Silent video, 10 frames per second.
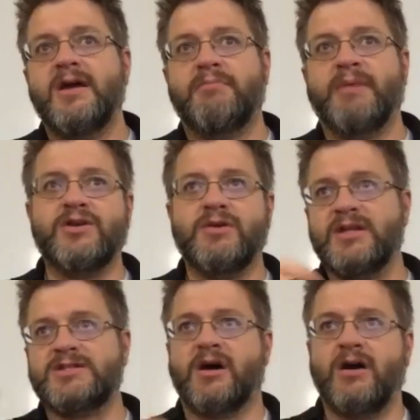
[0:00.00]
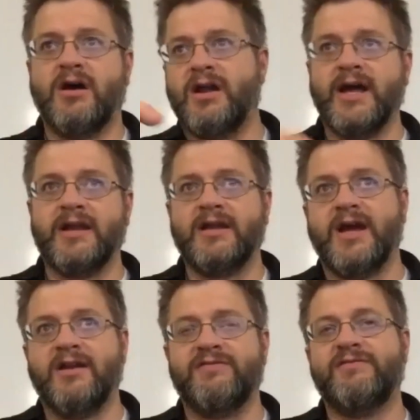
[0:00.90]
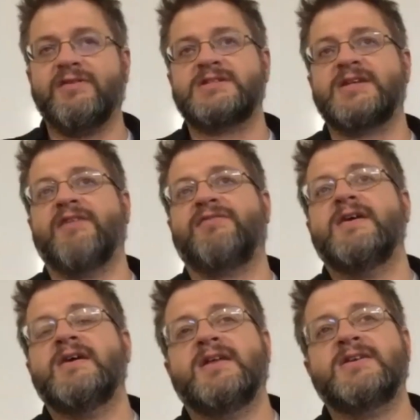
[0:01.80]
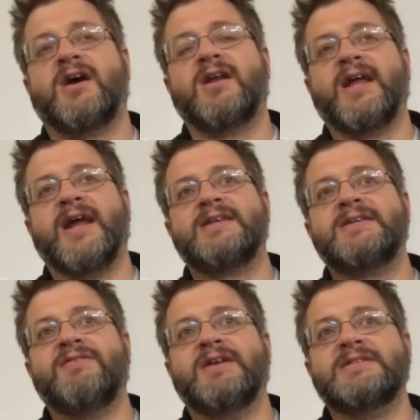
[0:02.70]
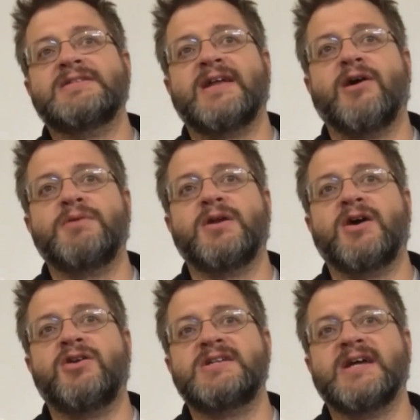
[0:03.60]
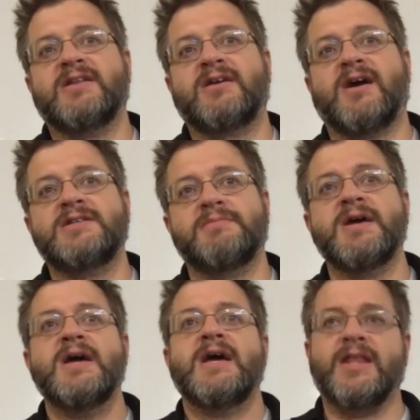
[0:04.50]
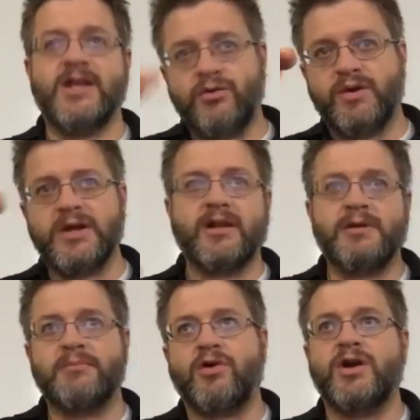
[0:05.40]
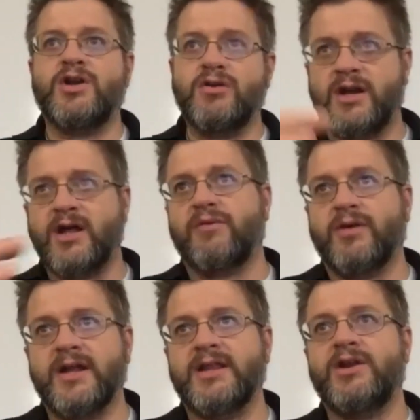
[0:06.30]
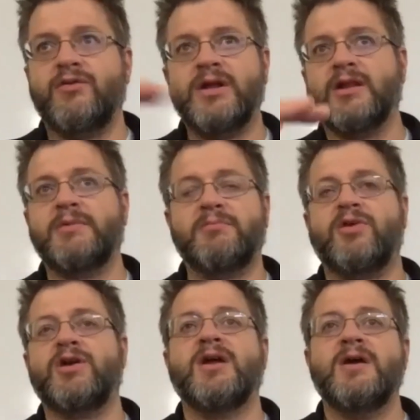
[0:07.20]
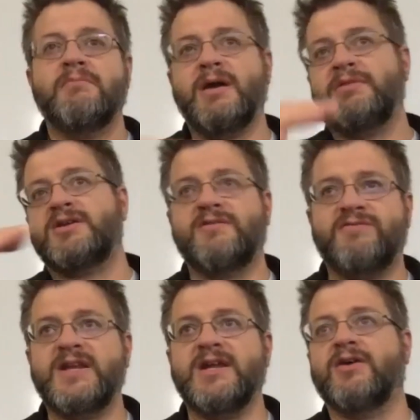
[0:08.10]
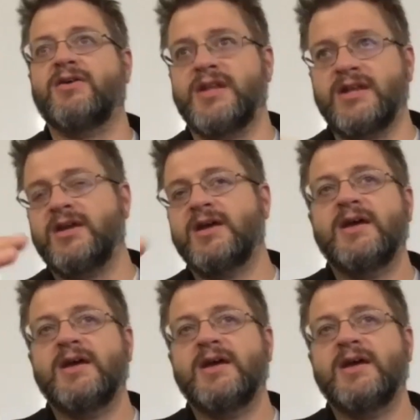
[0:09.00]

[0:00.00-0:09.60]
by doing this online kind of stuff, these online activities that help you to understand the concept. And then you read a little bit more and you do another one, and then you read a little bit more and maybe there's a video, and then